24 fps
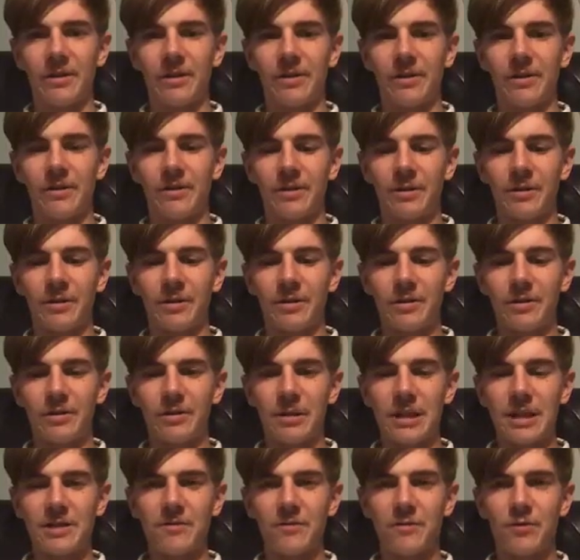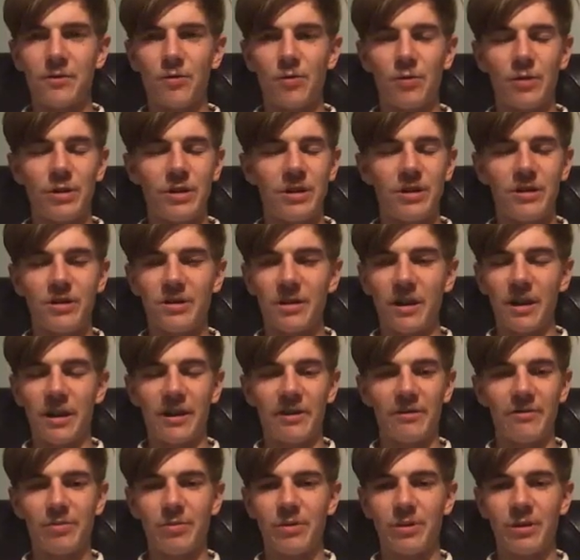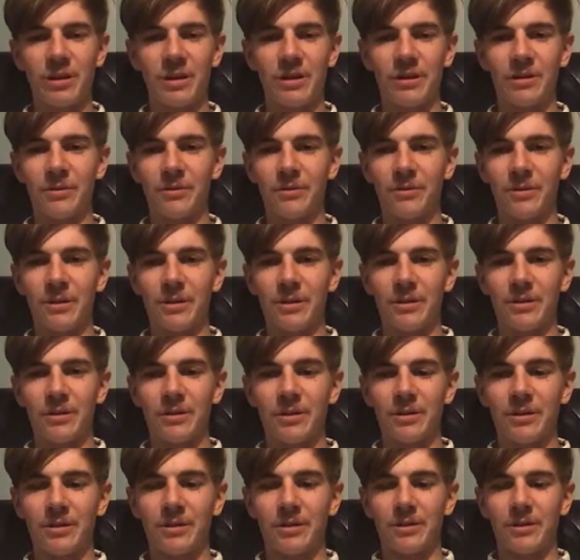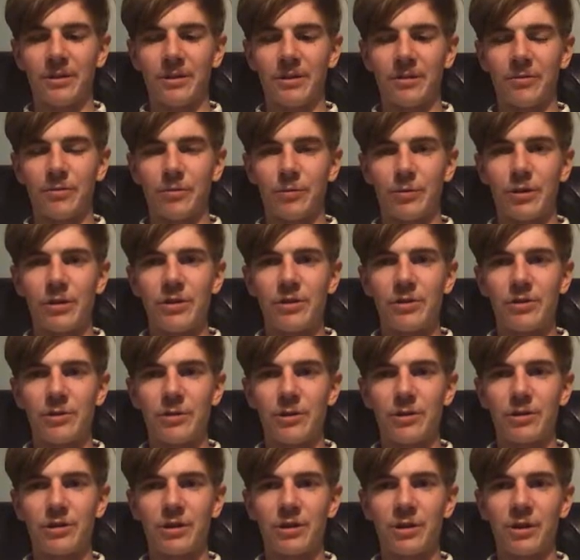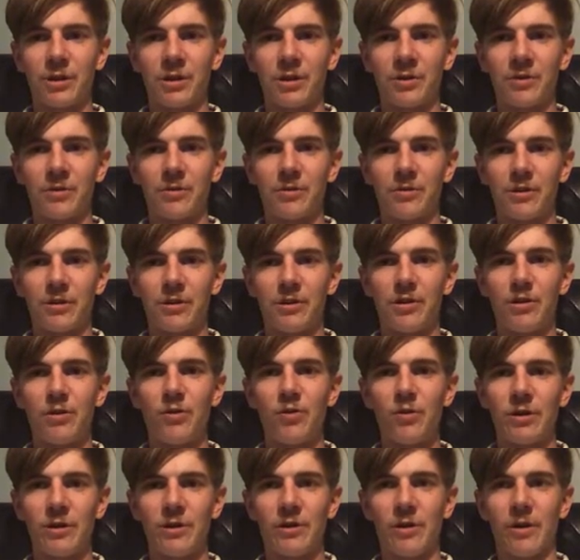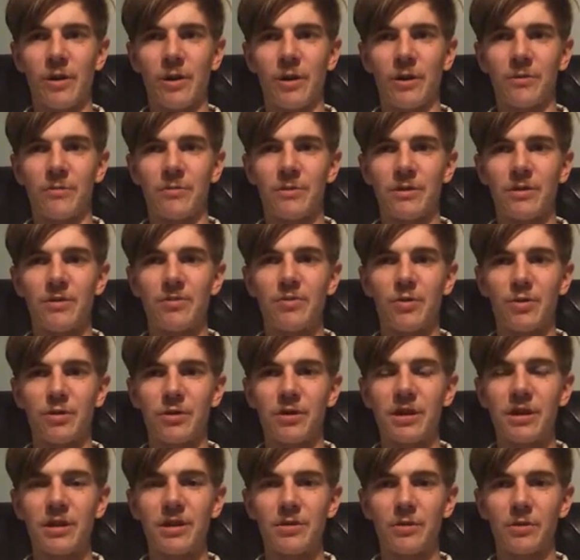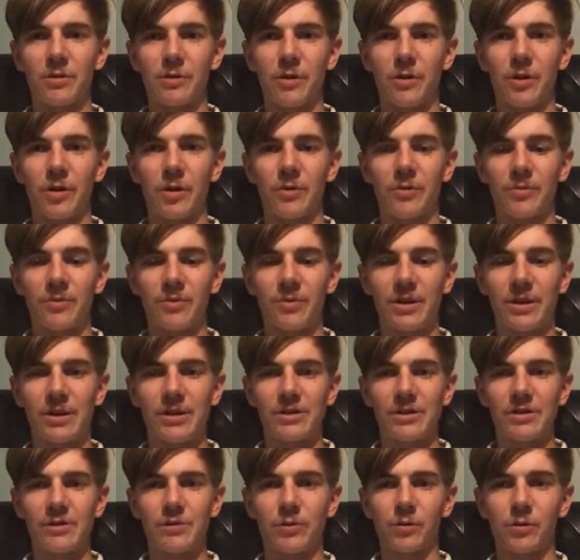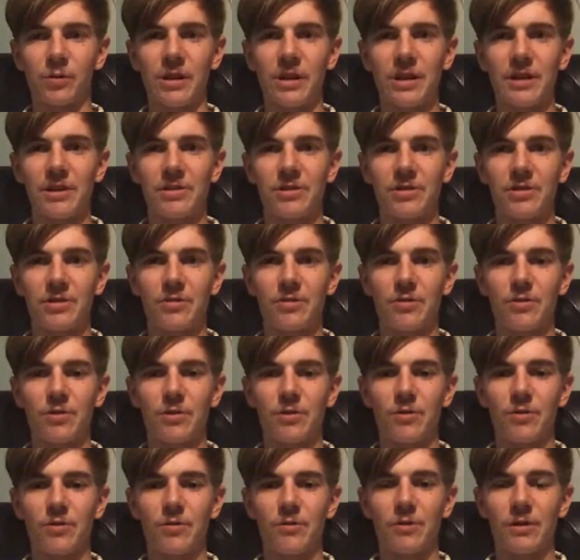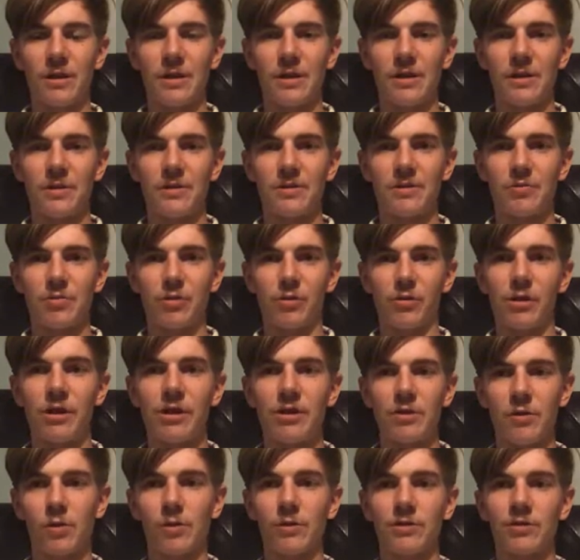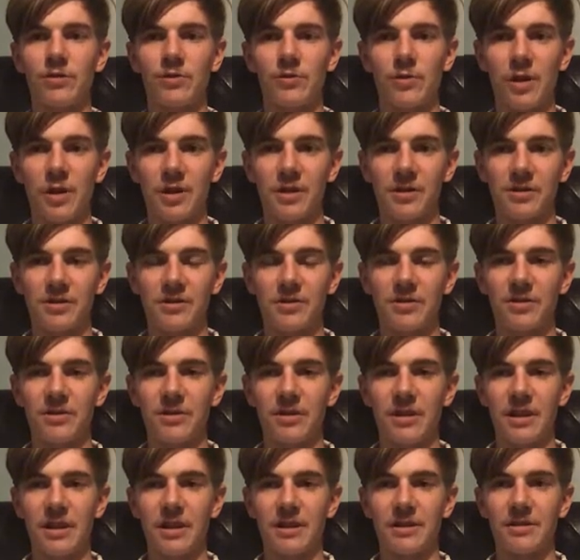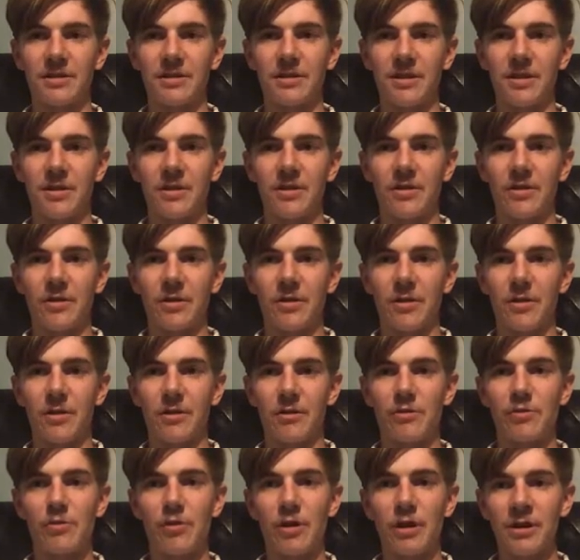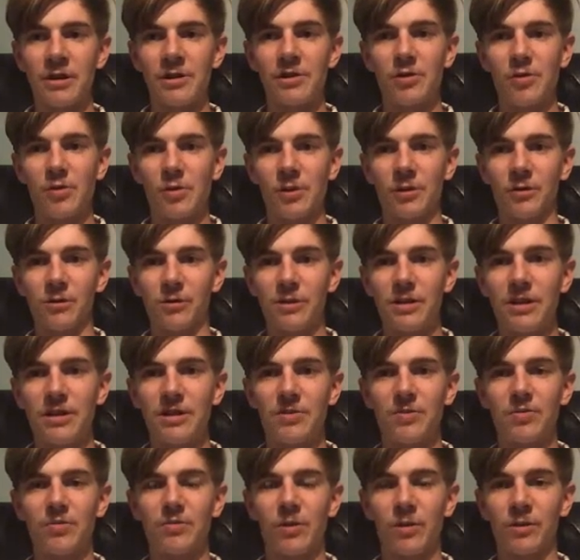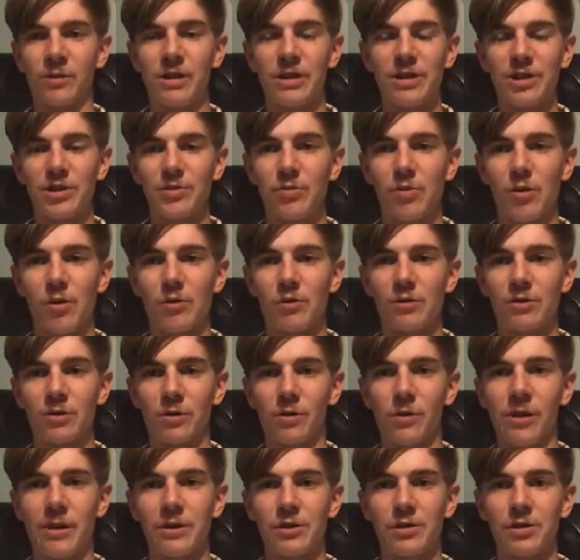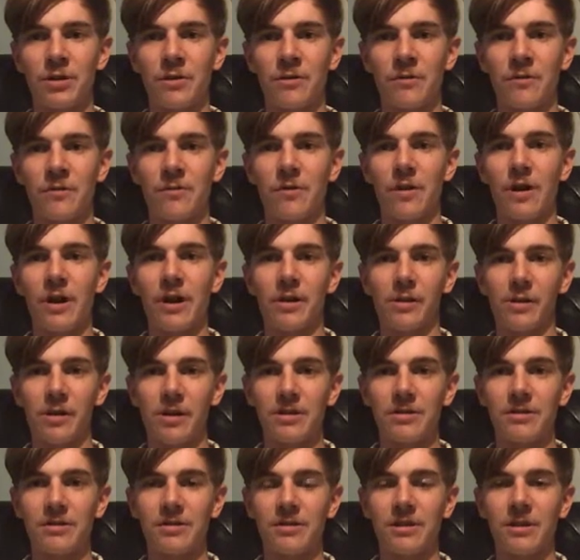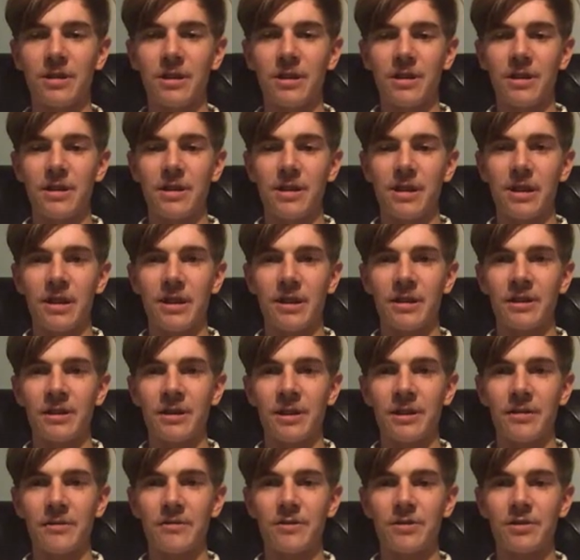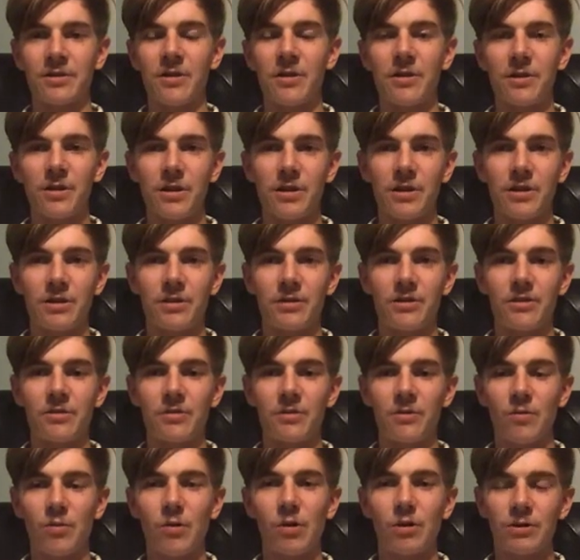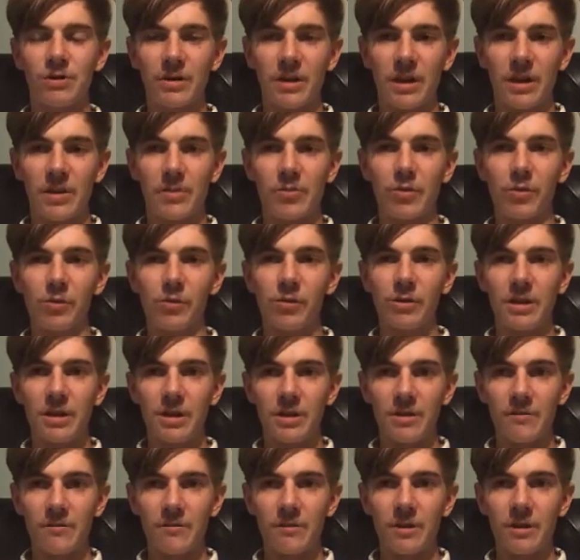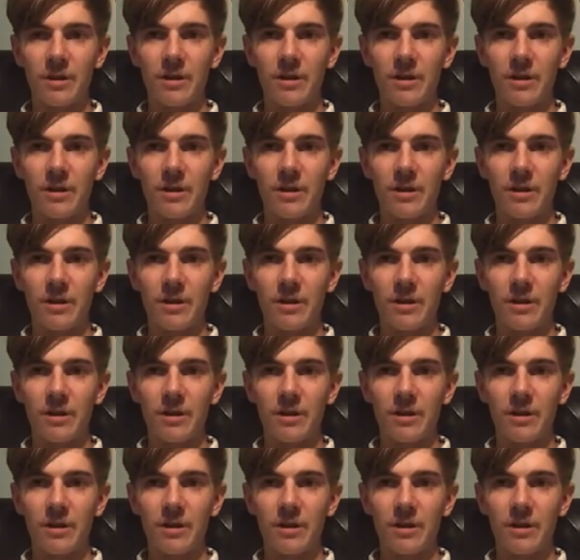In these last few weeks, I've been researching QAnon in particular as it relates to these political strains that are threatening to unleash post-election violence. And I've studied what they believe.